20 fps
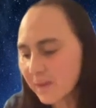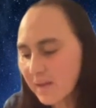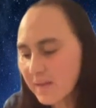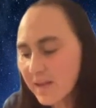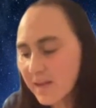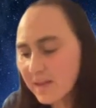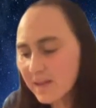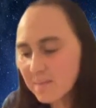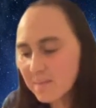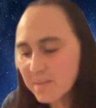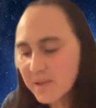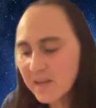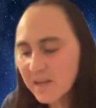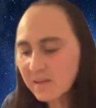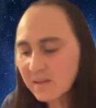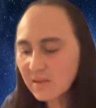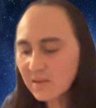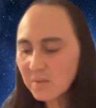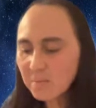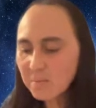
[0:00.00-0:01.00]
and that the
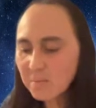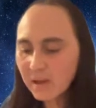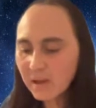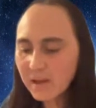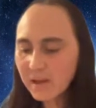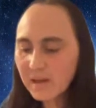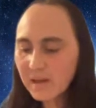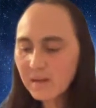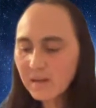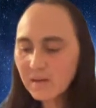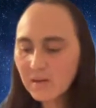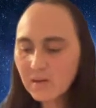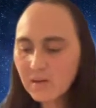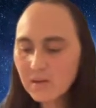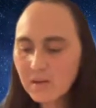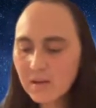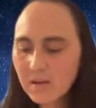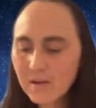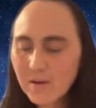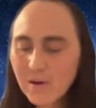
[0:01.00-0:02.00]
piano played
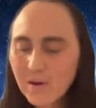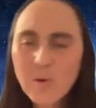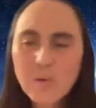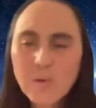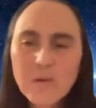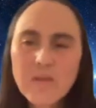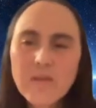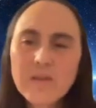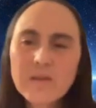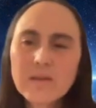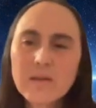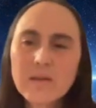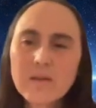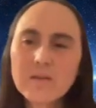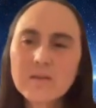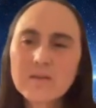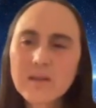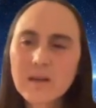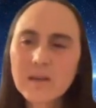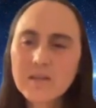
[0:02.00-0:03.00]
only the
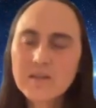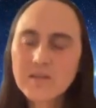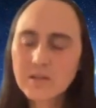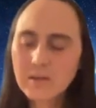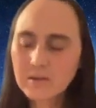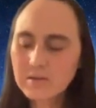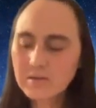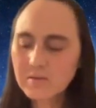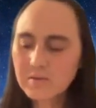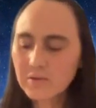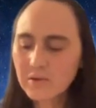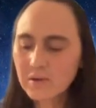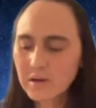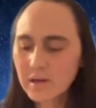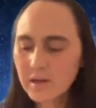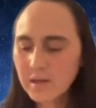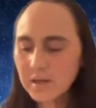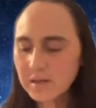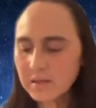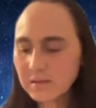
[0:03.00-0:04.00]
notes I chose for
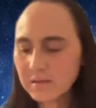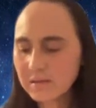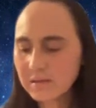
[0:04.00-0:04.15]
it.